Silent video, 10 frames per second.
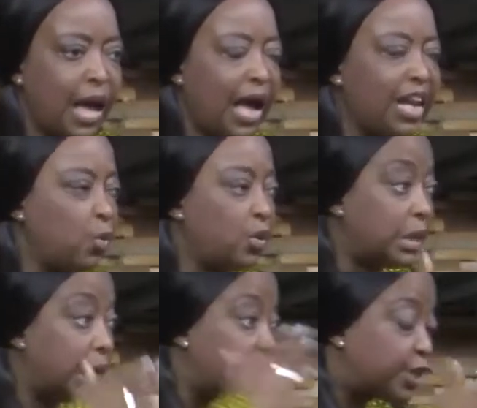And it was
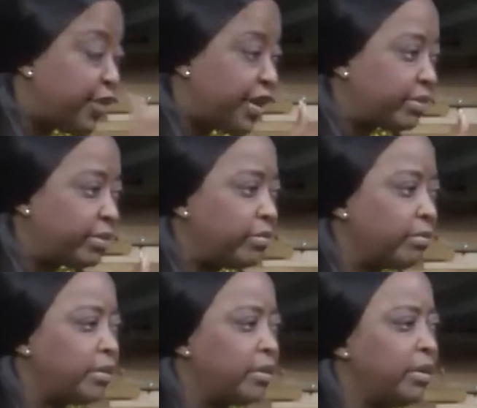his faith
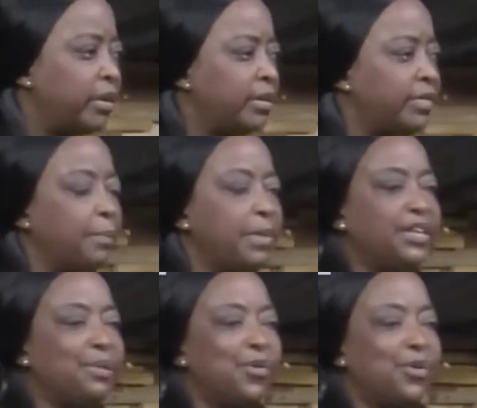that made
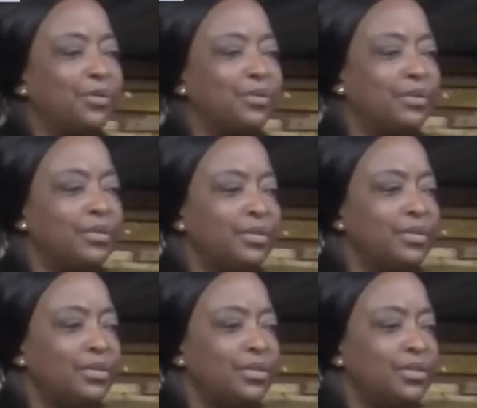him whole.
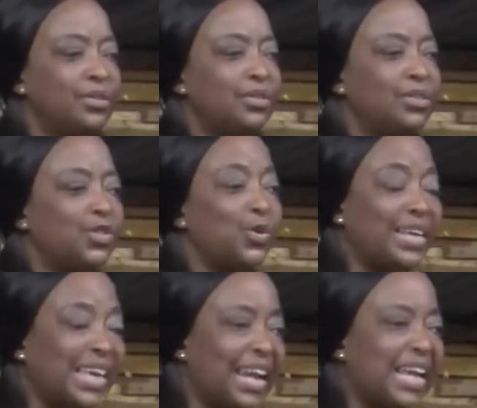So
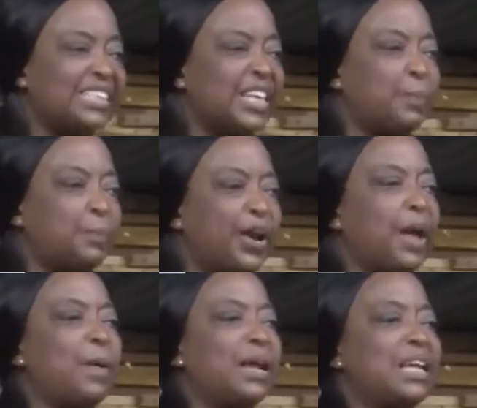again, I say prayer
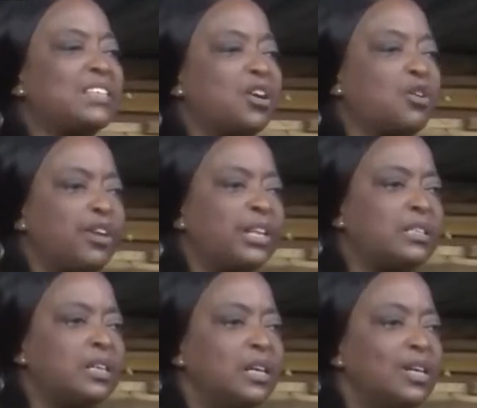partners are
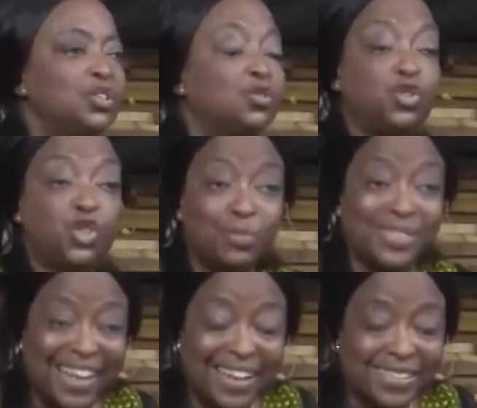great to
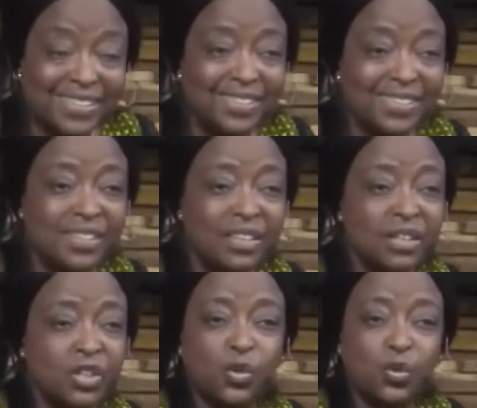jumpstart,
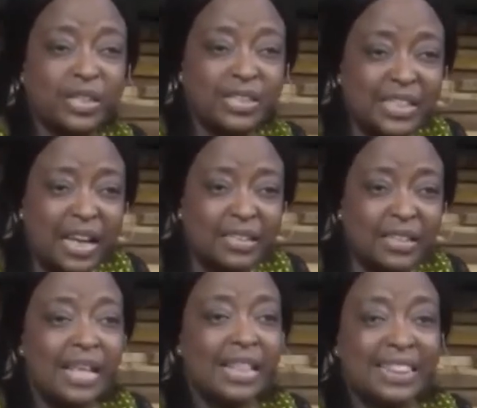to kickstart.
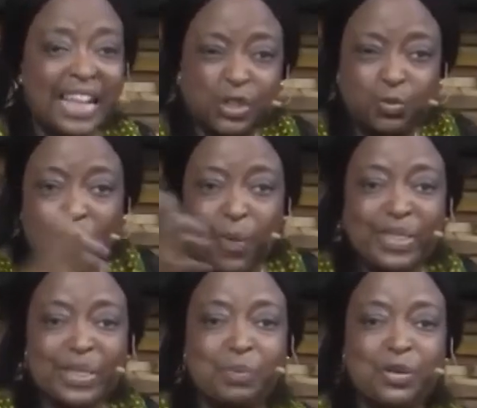That's why we're
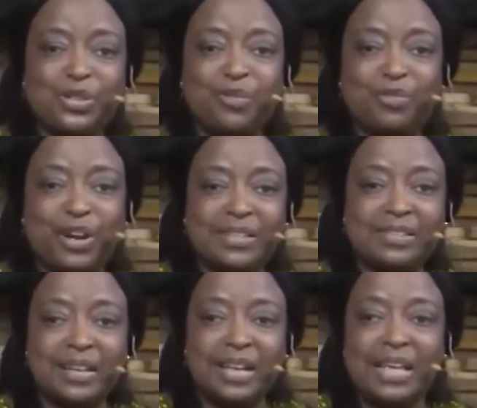in the body of
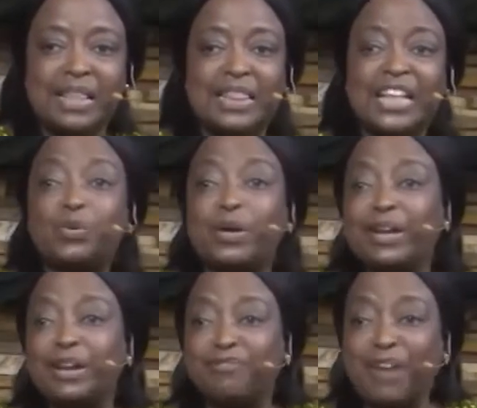Christ. That's why you're
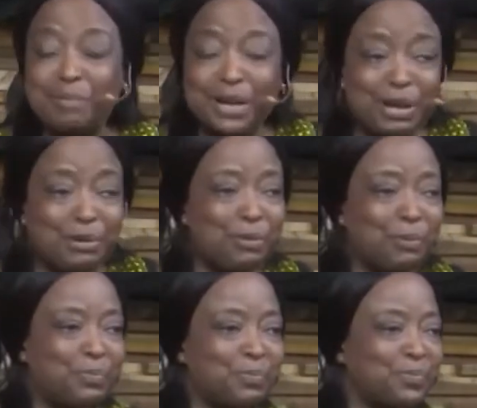in a family group.
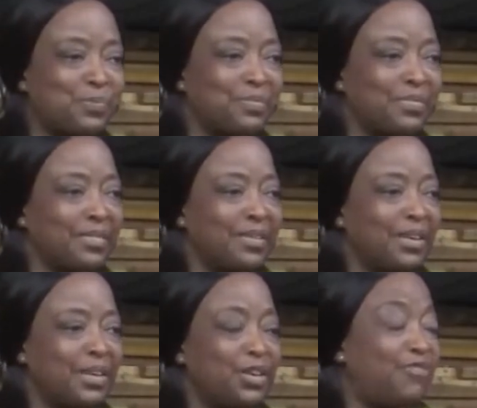
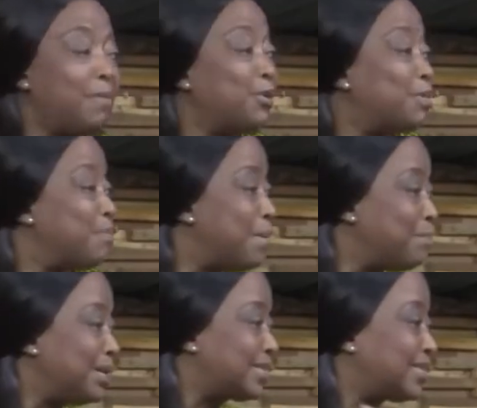Your family group
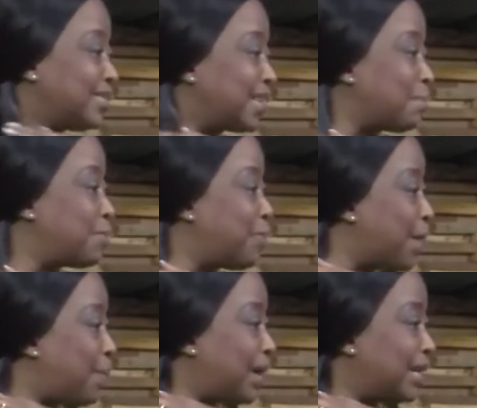members can be prayer
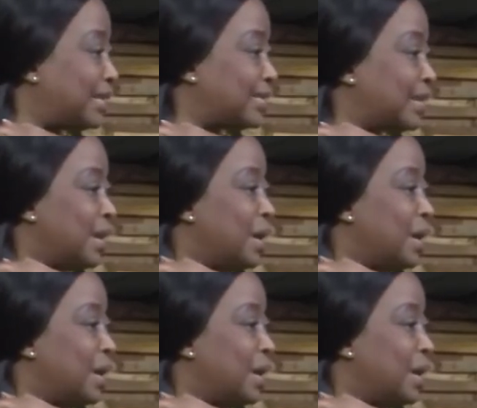partners.